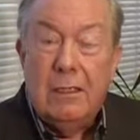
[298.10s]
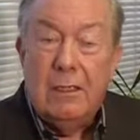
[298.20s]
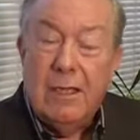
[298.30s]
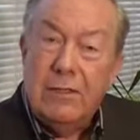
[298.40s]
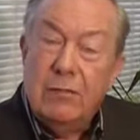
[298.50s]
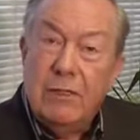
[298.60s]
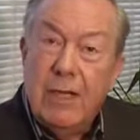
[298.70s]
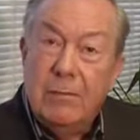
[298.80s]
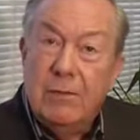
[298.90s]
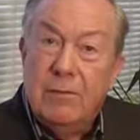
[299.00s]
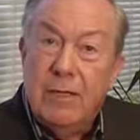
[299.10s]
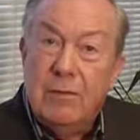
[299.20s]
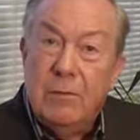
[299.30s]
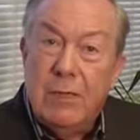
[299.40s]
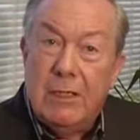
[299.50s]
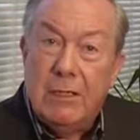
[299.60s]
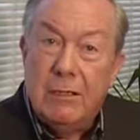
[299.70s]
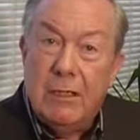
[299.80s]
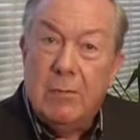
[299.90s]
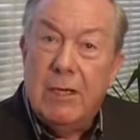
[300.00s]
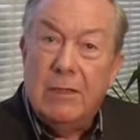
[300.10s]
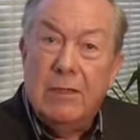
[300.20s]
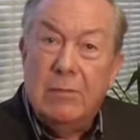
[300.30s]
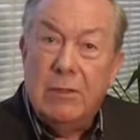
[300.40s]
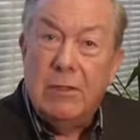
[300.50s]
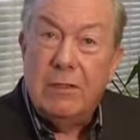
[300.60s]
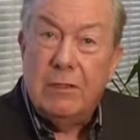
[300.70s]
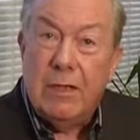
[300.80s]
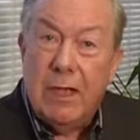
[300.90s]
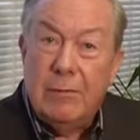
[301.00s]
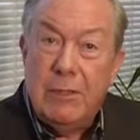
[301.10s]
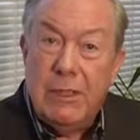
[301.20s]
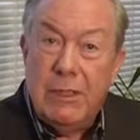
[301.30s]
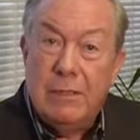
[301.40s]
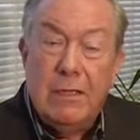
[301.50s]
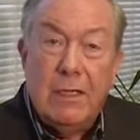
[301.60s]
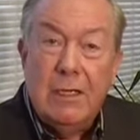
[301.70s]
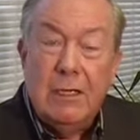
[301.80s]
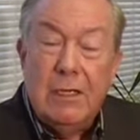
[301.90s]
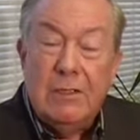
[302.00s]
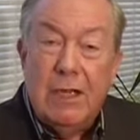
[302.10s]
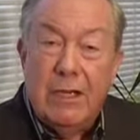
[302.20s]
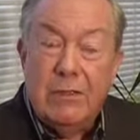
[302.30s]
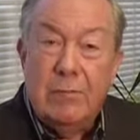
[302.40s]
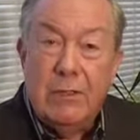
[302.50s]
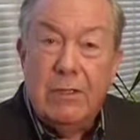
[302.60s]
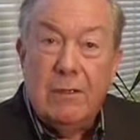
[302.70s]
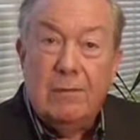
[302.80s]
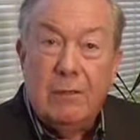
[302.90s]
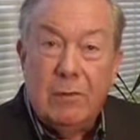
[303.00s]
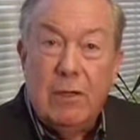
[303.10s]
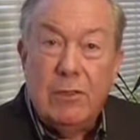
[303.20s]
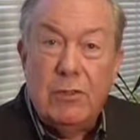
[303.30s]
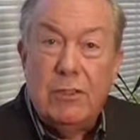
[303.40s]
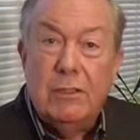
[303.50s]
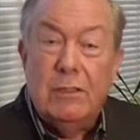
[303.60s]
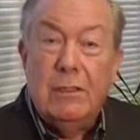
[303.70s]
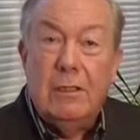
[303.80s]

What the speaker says: That's what captivated me about this material. I began to ask myself the question,